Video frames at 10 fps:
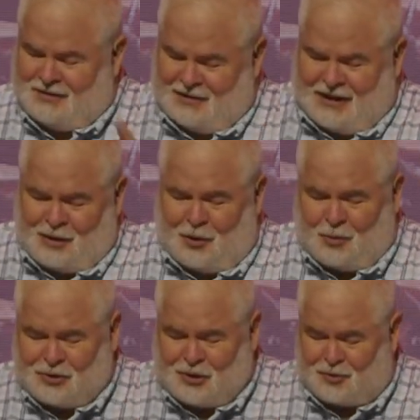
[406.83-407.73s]
and I know
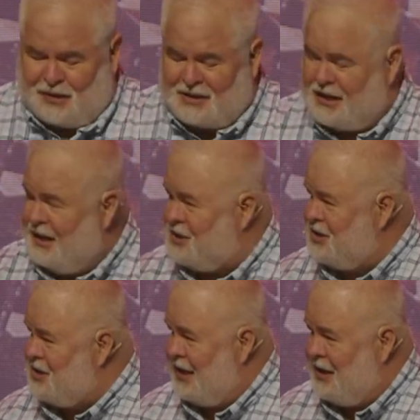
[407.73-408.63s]
most of your
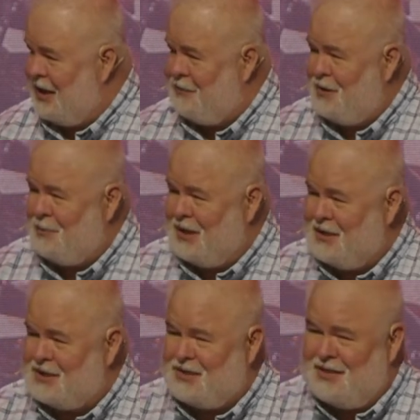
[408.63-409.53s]
translations say covenant, but
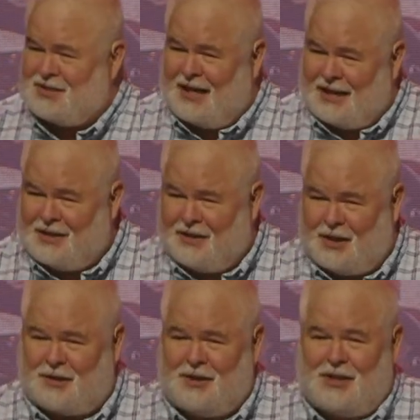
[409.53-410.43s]
it's not in
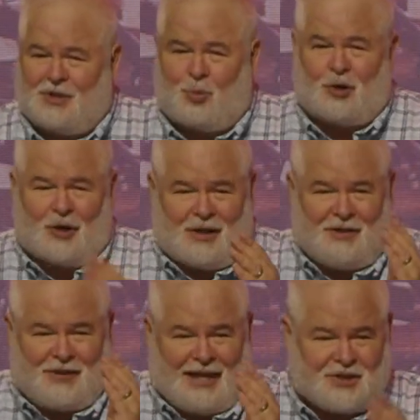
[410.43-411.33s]
there. We're going to
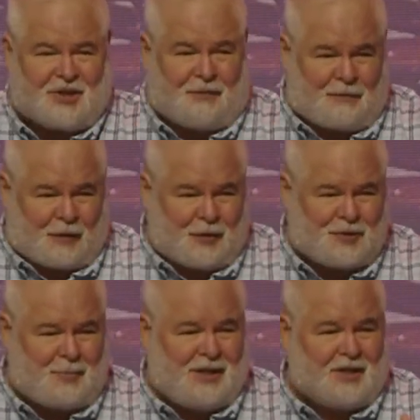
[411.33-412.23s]
leave it as the
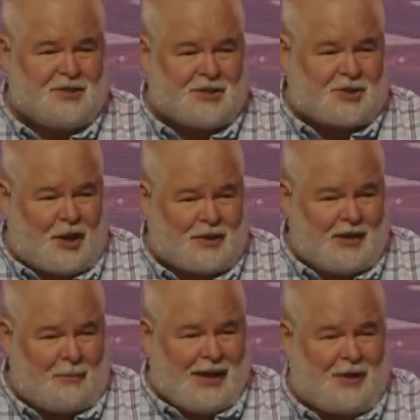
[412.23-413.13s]
first because it's
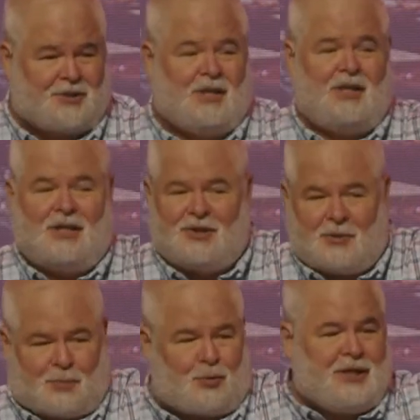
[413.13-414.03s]
talking about the
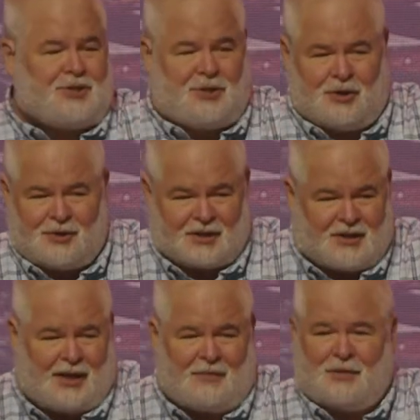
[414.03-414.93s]
priesthood, the
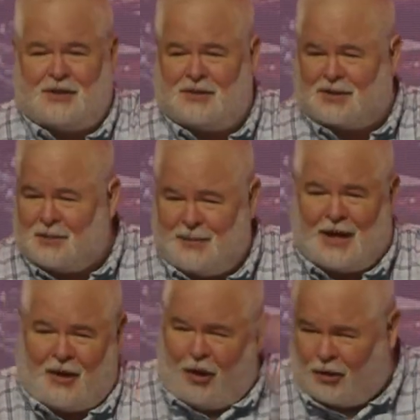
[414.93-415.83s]
covenant,
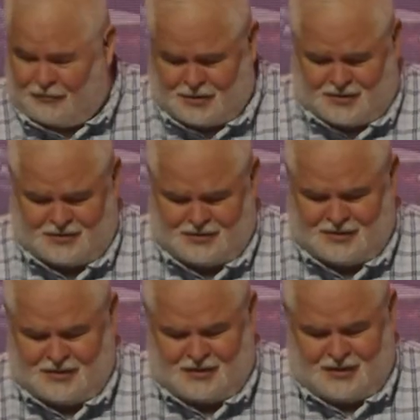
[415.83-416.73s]
all of it.
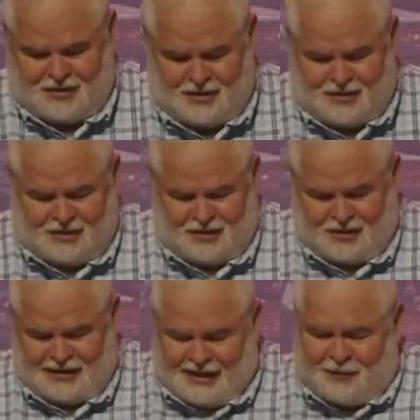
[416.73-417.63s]

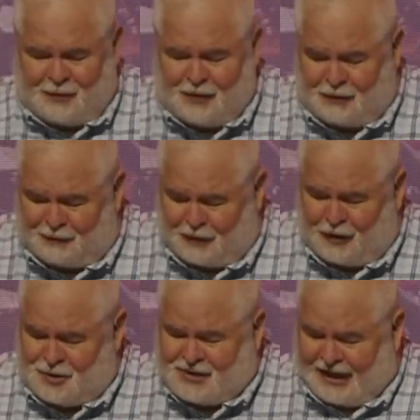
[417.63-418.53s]
Even the
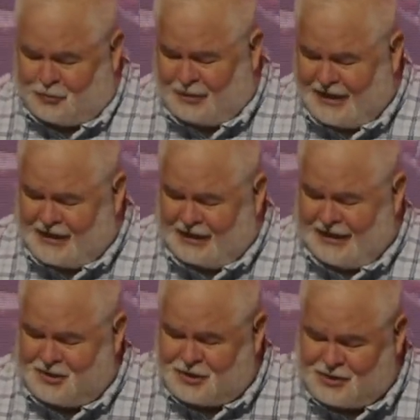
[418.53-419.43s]
first had
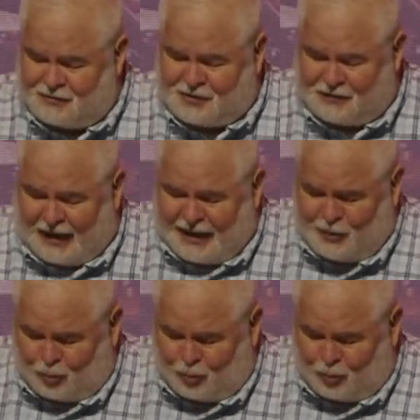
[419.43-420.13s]
regulations of divine